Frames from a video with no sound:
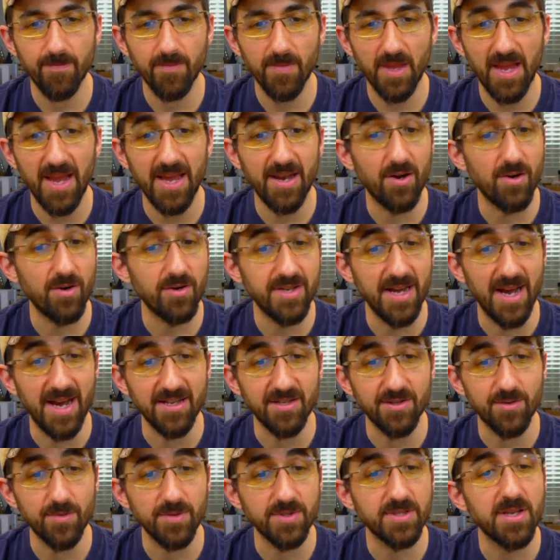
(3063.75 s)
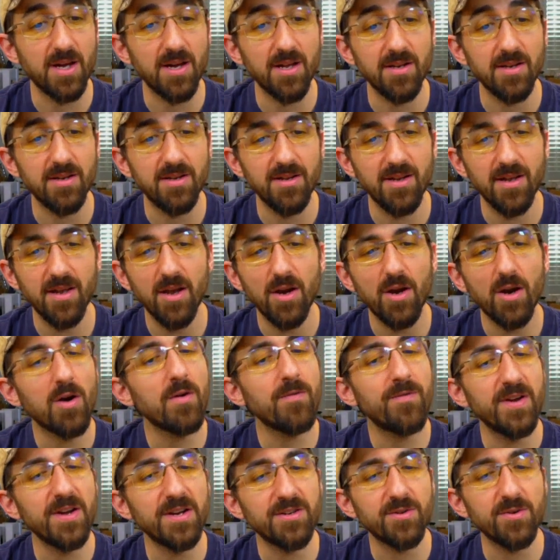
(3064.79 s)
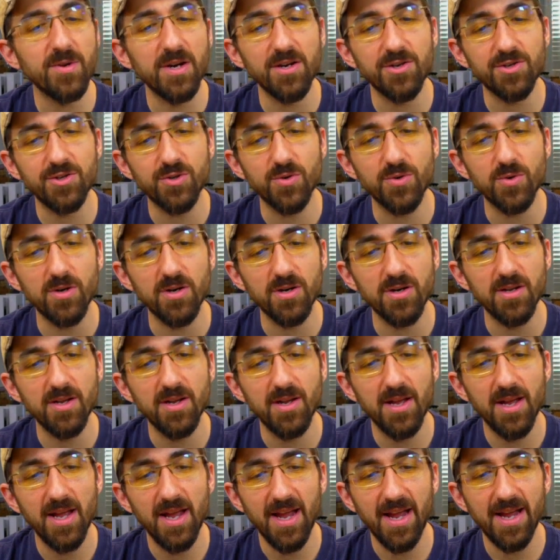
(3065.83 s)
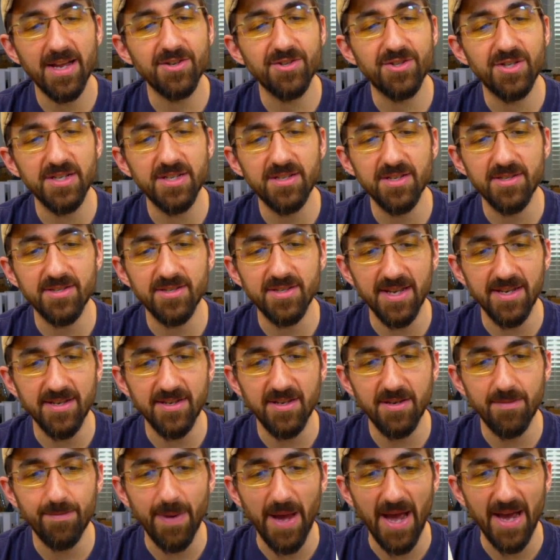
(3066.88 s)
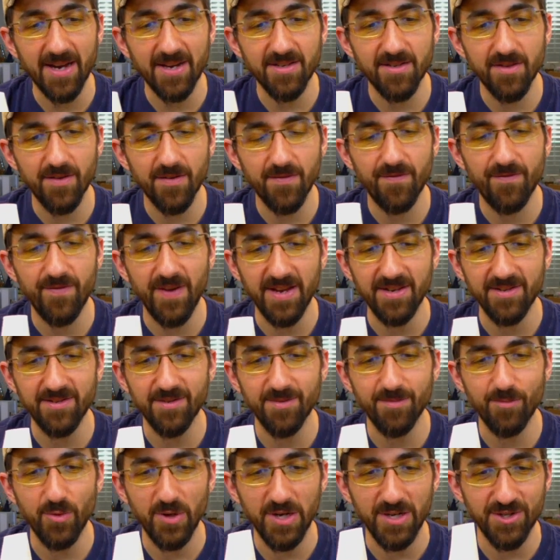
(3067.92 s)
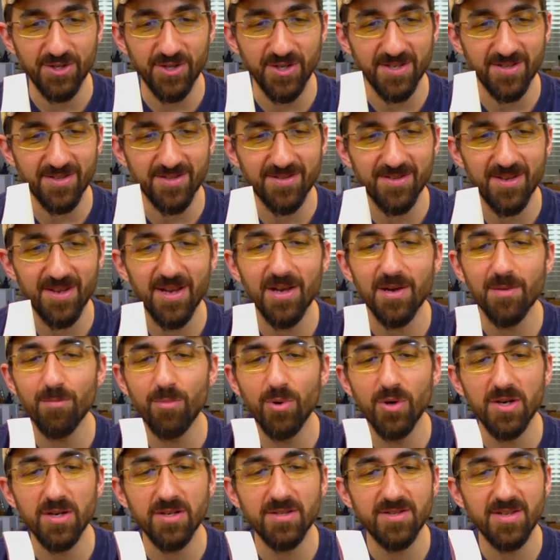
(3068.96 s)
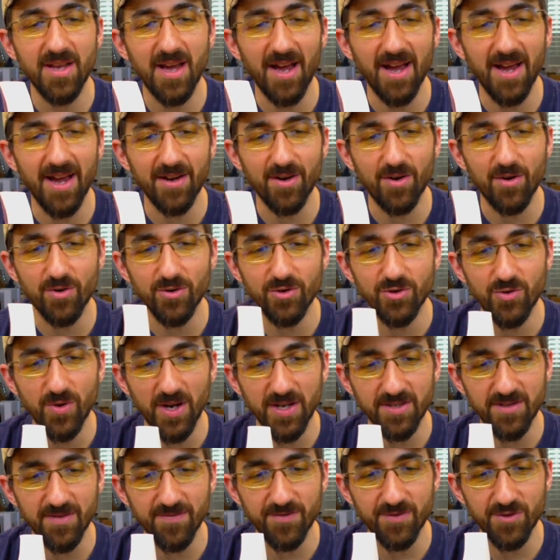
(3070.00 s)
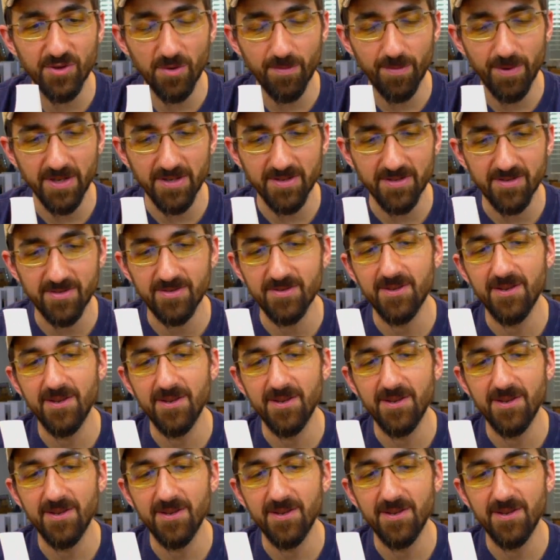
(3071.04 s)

And her task was done, her victory assured, and she descended back to the phantom regions, put aside her dress of serpents.